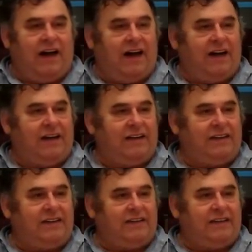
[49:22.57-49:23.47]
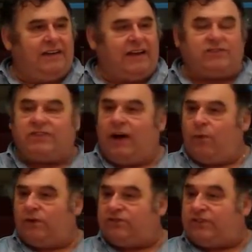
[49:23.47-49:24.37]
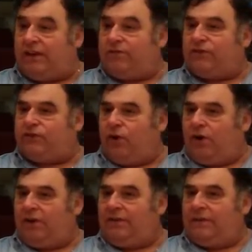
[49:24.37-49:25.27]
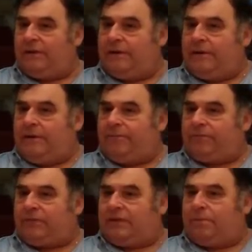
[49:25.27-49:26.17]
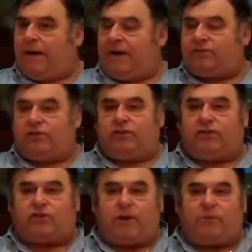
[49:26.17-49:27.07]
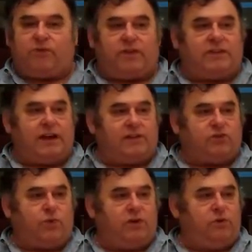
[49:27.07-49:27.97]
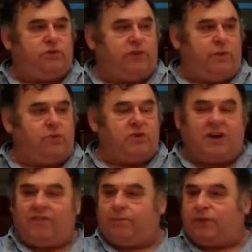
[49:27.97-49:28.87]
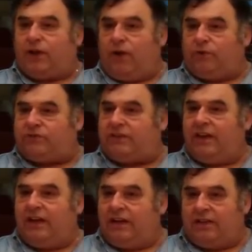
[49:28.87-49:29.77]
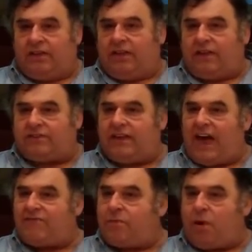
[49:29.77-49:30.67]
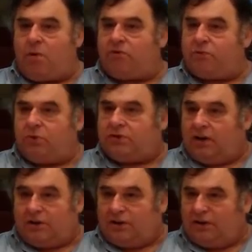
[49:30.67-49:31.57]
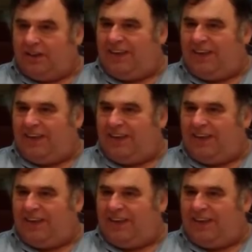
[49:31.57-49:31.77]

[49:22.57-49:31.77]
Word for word: Uh, that's not what Stephen saw. The passages of Scripture that tell us what you see when you give up the ghost doesn't have him going through a tunnel.